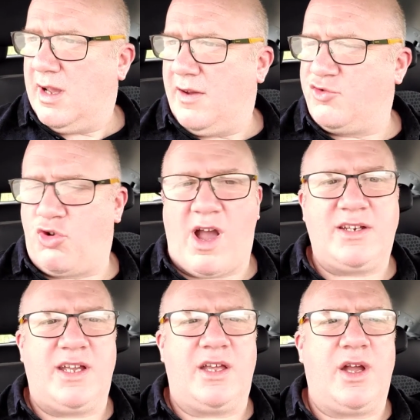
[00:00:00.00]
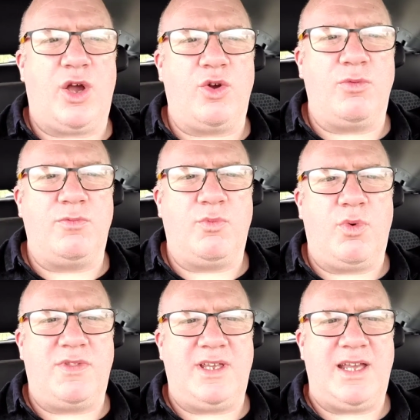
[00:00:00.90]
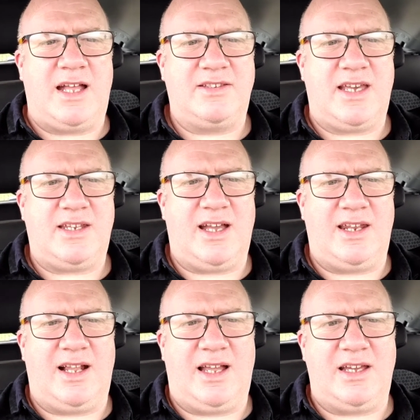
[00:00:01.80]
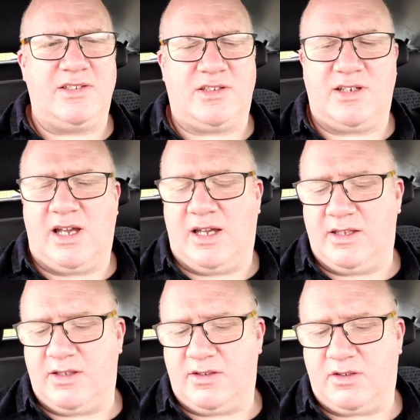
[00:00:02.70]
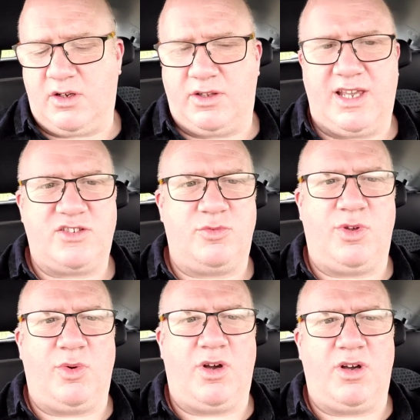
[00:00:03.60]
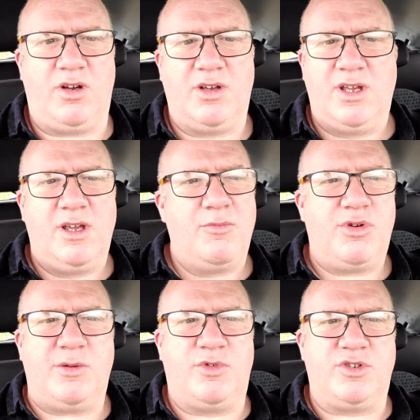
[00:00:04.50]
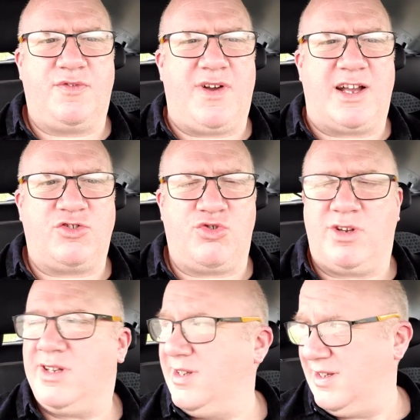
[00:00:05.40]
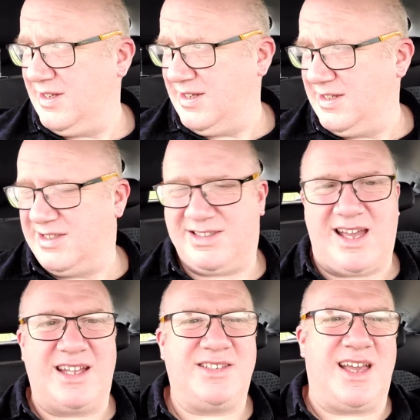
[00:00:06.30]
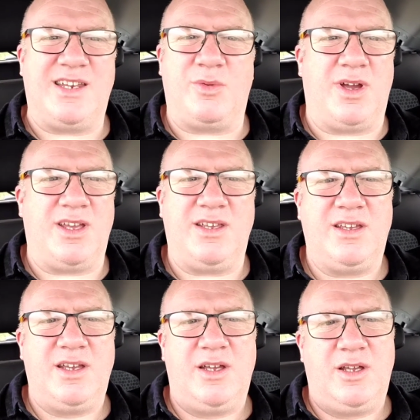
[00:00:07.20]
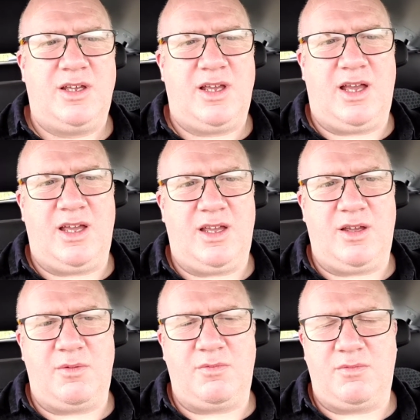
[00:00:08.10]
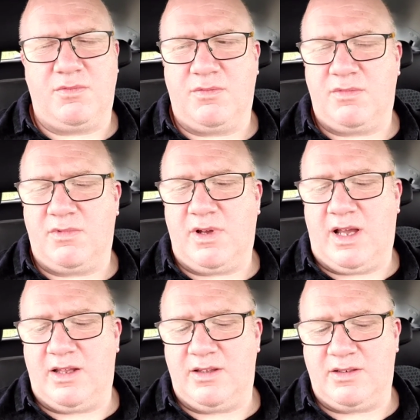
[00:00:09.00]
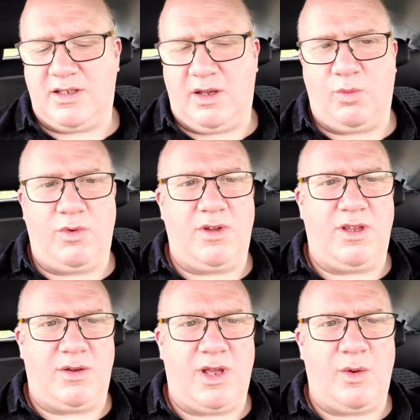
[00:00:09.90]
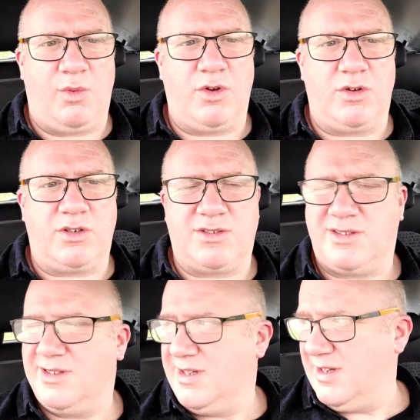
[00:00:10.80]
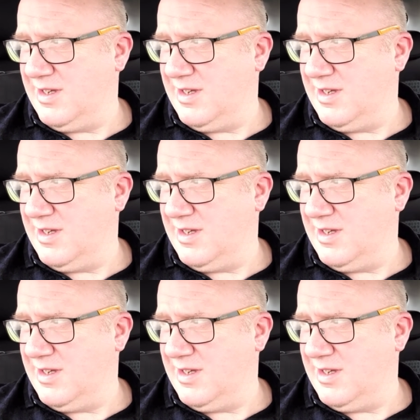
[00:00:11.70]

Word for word: I've tried it at home with the antenna analyzer and got the S W R pretty much factory set anyway, um, and it you know it works